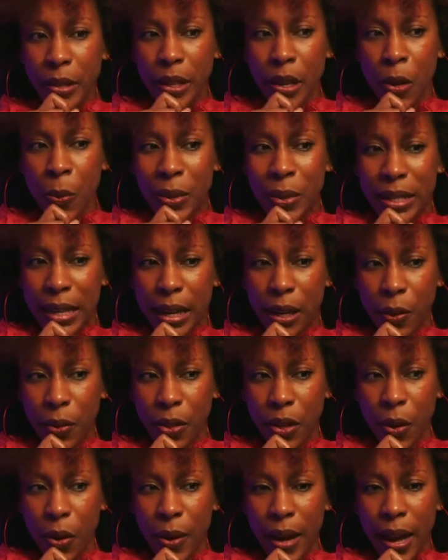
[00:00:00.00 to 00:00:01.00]
was that
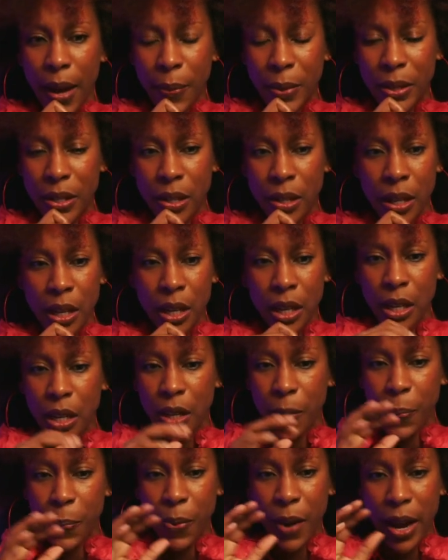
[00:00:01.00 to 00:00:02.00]
although I was
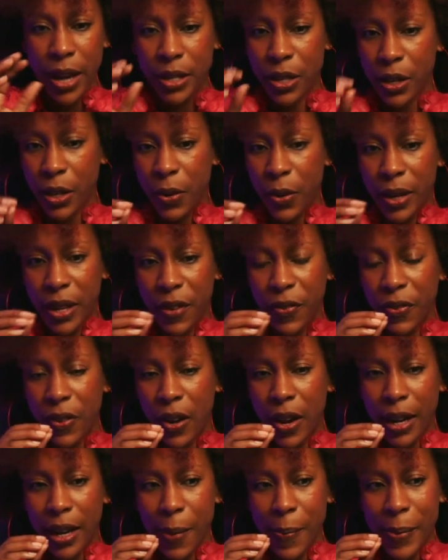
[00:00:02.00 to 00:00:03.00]
prosecuting
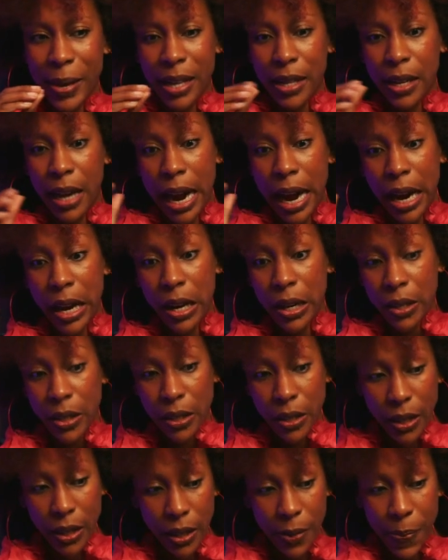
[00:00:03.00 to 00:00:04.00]
fraud, I mean,
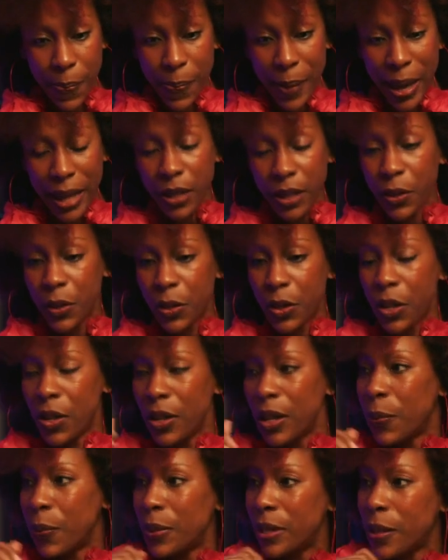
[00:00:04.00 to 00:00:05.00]
my little
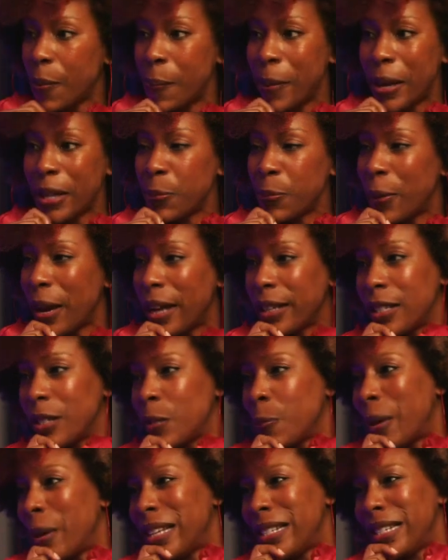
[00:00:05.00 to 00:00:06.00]
unit was a best practice
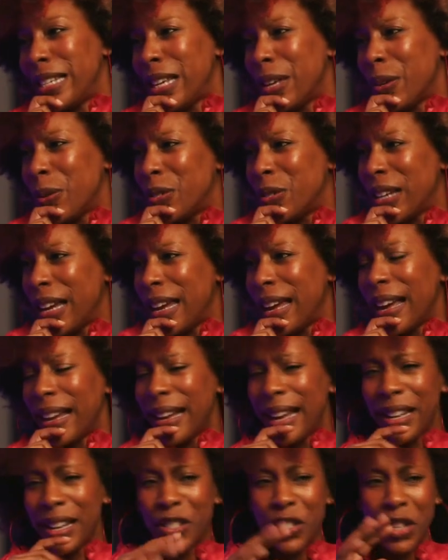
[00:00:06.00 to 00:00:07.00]
by DOJ. I
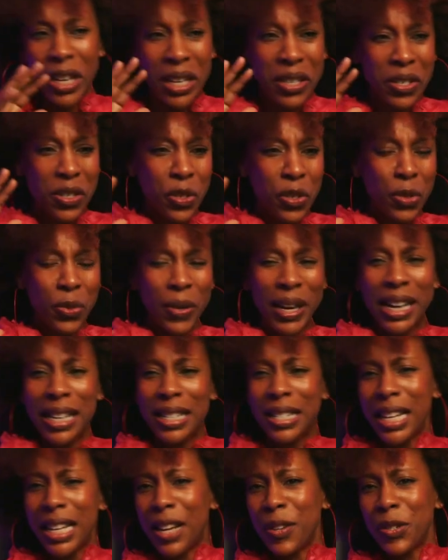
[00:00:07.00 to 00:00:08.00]
got a chance to train
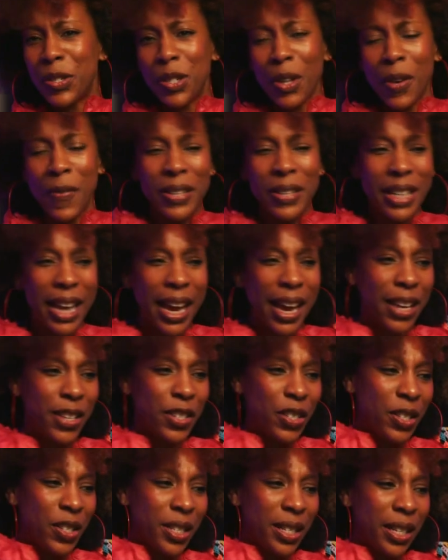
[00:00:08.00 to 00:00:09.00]
Secret Service
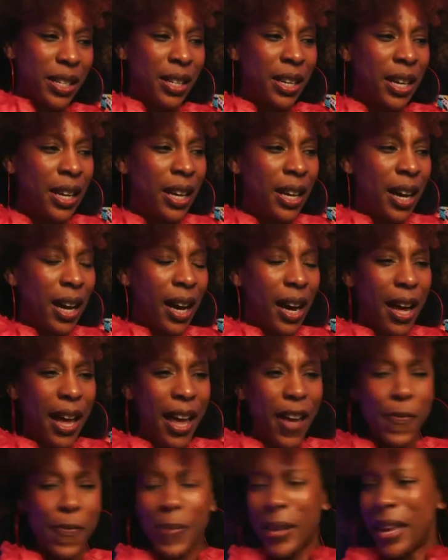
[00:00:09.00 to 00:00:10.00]
agents and
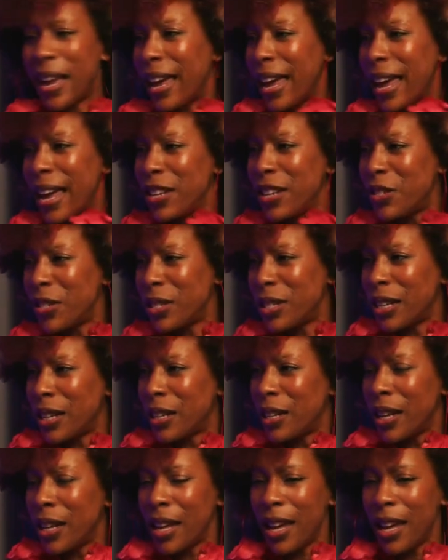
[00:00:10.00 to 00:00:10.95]
FBI agents in